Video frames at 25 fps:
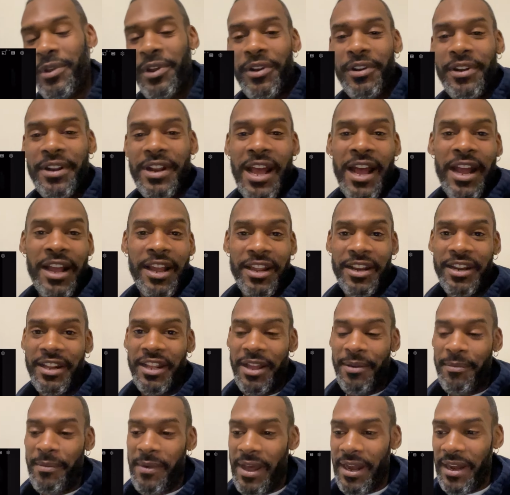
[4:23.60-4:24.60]
are not gonna
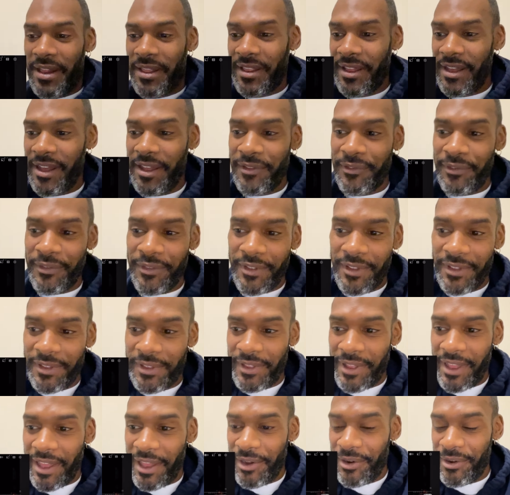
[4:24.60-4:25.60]
get monetized for this
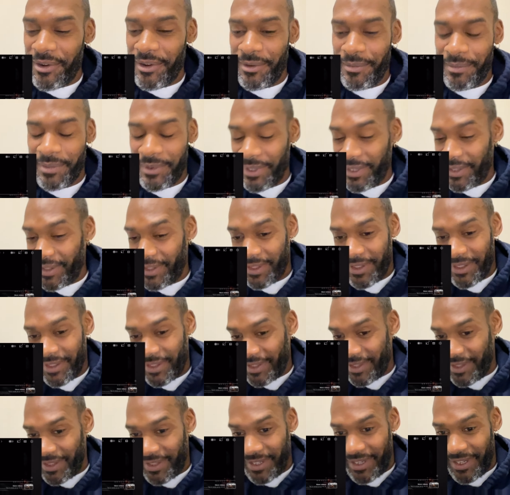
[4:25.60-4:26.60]
at all, but
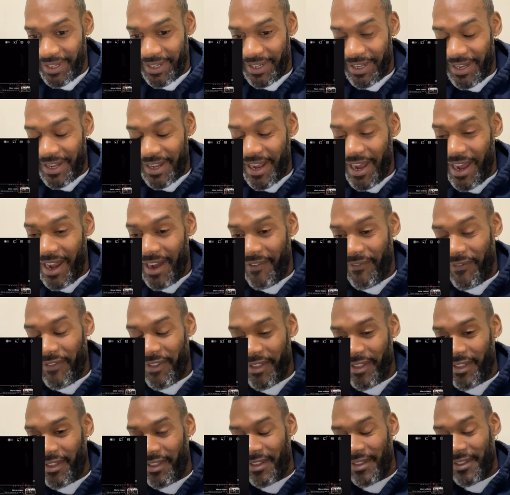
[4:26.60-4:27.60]
God, if
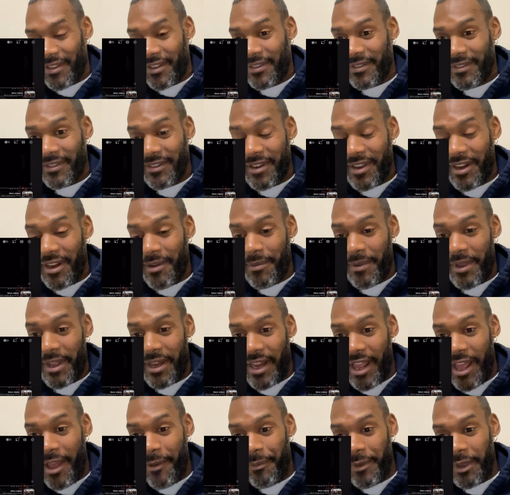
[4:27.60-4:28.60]
this is gonna be an
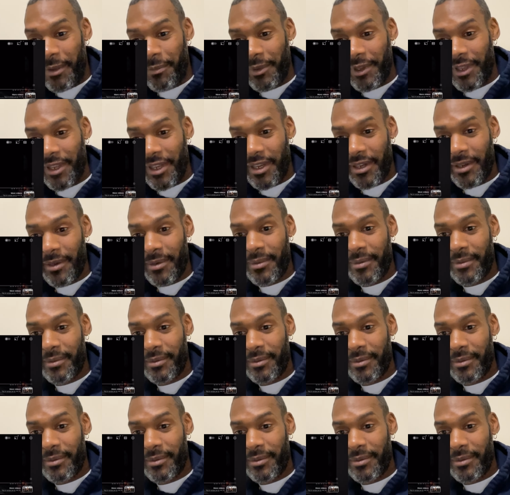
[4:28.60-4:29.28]
epic bleed.